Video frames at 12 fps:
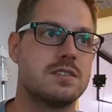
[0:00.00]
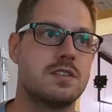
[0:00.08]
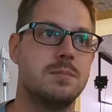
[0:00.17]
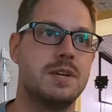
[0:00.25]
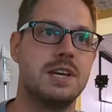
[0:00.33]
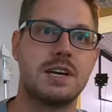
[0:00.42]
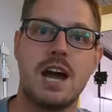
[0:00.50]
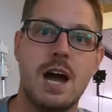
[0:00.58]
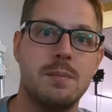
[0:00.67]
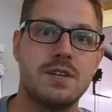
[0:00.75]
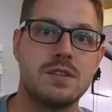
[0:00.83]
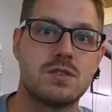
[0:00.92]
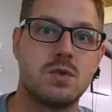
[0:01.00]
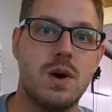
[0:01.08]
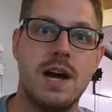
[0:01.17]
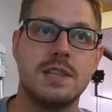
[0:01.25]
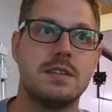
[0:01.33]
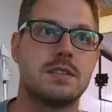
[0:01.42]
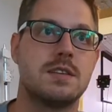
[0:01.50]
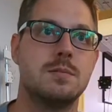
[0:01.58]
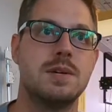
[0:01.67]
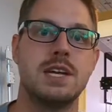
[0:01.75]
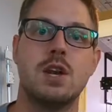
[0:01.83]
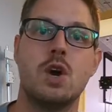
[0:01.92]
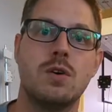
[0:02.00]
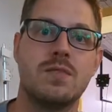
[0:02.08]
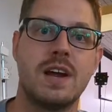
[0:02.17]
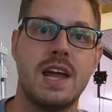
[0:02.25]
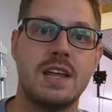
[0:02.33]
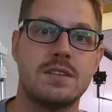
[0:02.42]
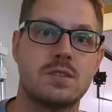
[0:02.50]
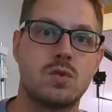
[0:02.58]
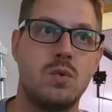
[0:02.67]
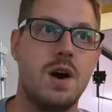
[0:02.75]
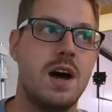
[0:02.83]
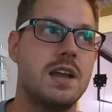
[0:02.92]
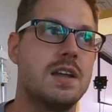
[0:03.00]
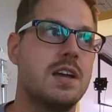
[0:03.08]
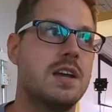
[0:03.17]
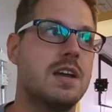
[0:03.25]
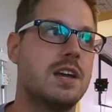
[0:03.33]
This could be a goblet squat, this could be an overhead squat,